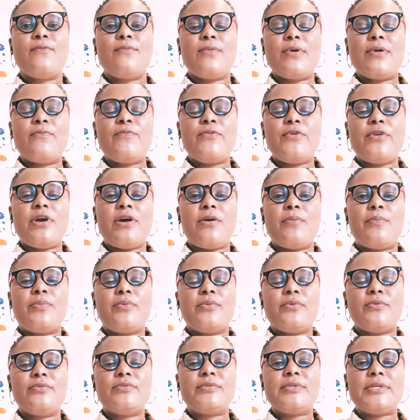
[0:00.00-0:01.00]
when we
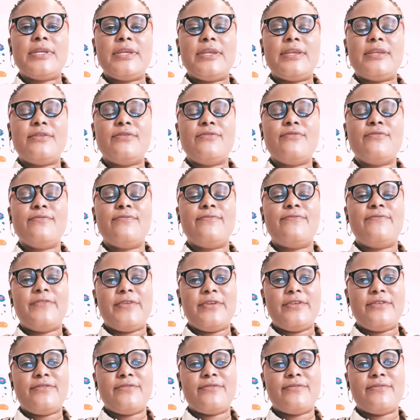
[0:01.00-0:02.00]
upload a new
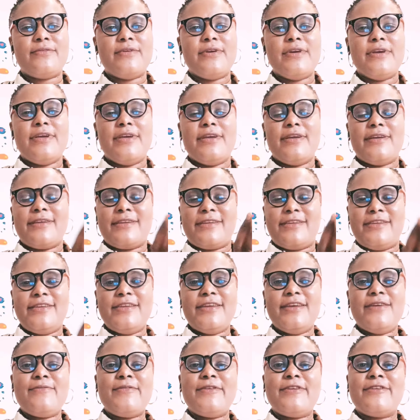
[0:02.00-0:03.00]
video.
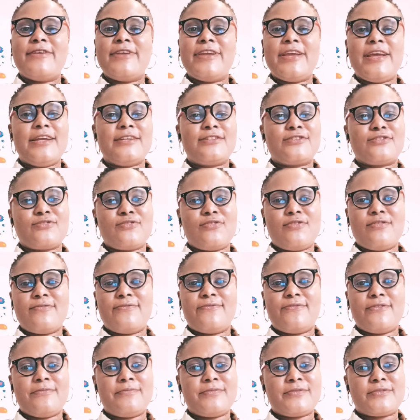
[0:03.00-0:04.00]
Here we react to all
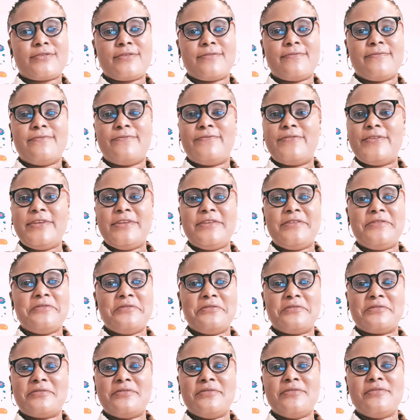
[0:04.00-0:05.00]
forms of
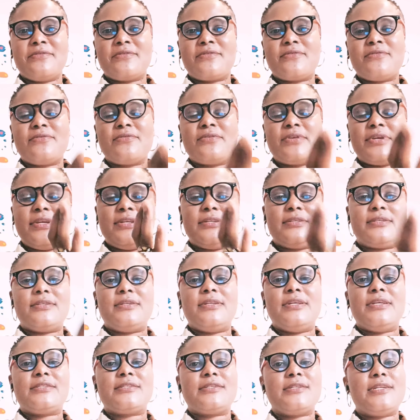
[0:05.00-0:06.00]
videos, local,
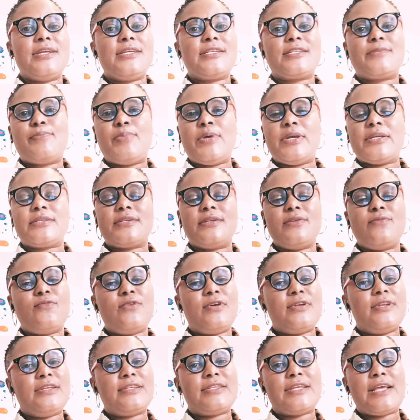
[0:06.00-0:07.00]
international, especially
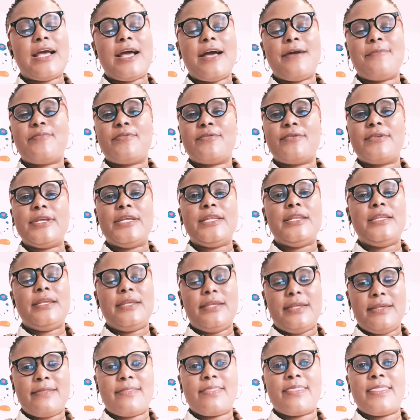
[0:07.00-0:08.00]
what is
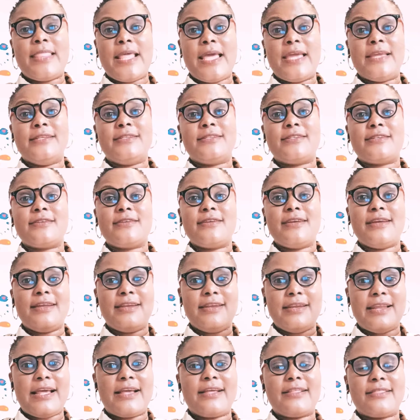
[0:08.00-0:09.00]
happening in
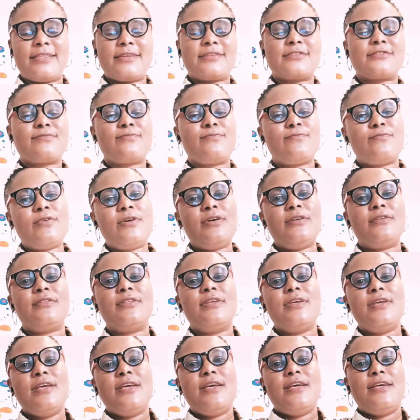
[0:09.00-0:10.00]
Nigeria, like this
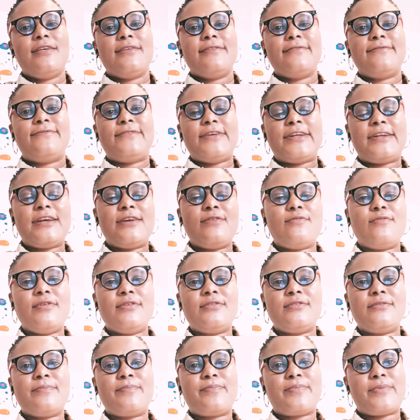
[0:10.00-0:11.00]
one that I
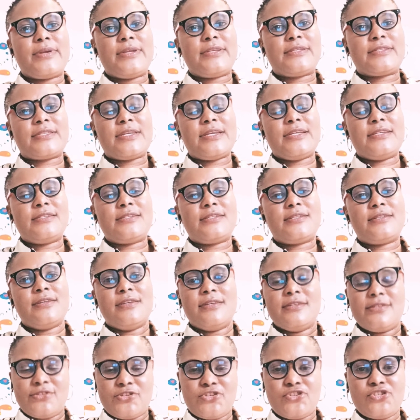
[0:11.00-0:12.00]
want to present
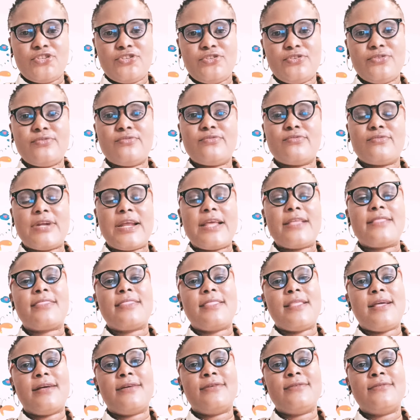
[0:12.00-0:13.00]
to you
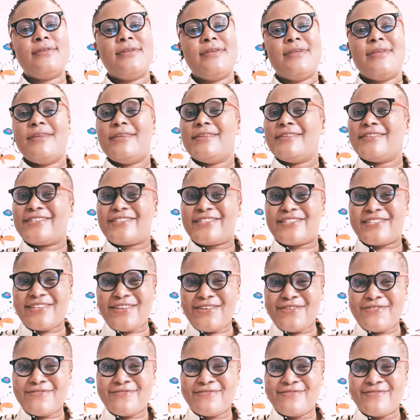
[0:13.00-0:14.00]
right now.
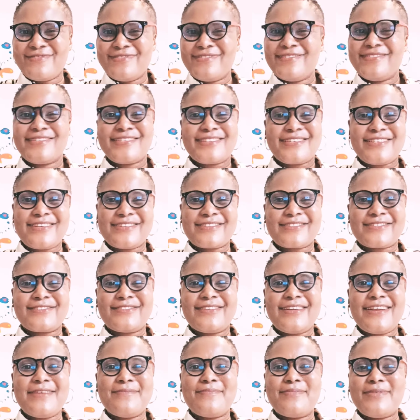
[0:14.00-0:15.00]
So
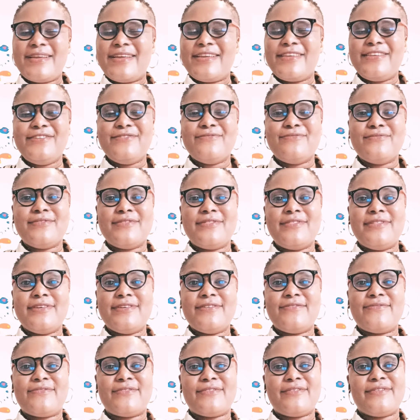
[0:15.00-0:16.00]
subscribe and you will
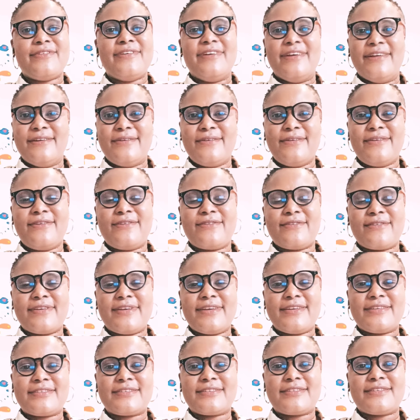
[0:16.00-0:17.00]
never
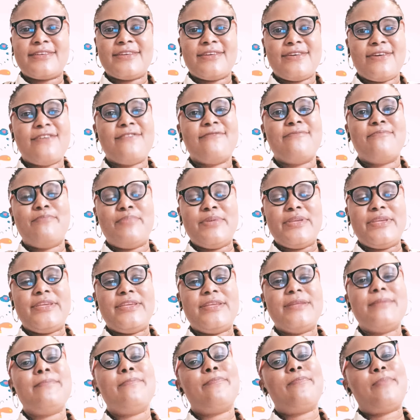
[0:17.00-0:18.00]
regret of
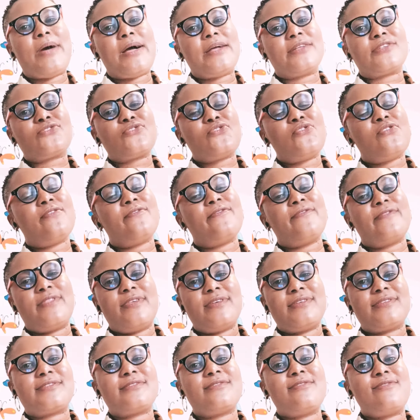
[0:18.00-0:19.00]
being part of
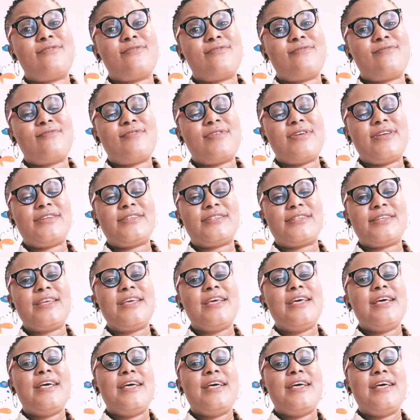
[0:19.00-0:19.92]
this great